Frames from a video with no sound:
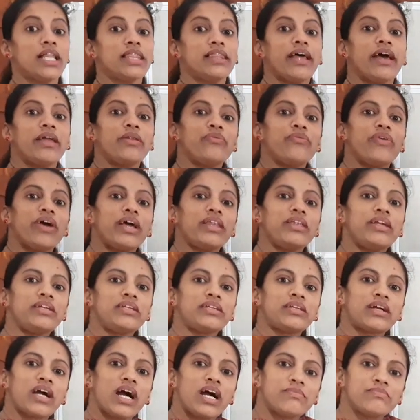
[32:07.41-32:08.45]
Then when
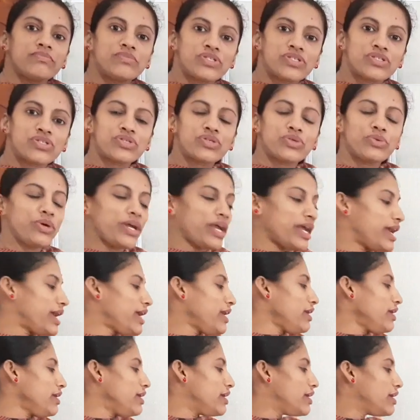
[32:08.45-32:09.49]
it comes to
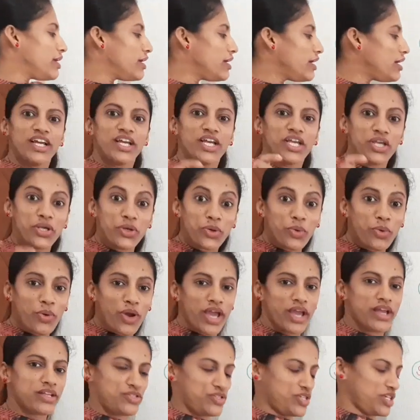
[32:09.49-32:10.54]
a
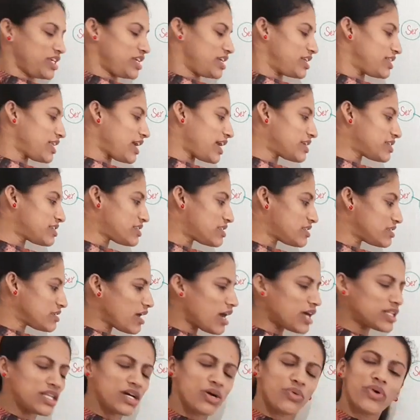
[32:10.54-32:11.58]
UAG, that is
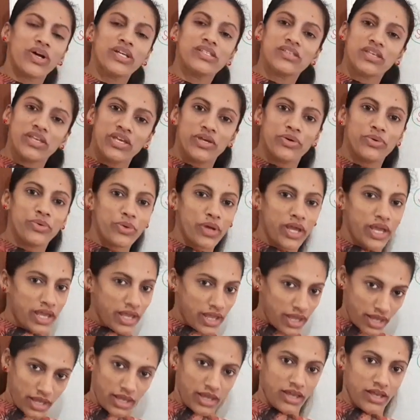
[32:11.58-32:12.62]
otherwise
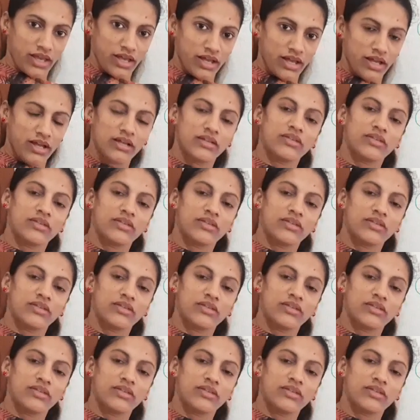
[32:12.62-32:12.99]
UAA.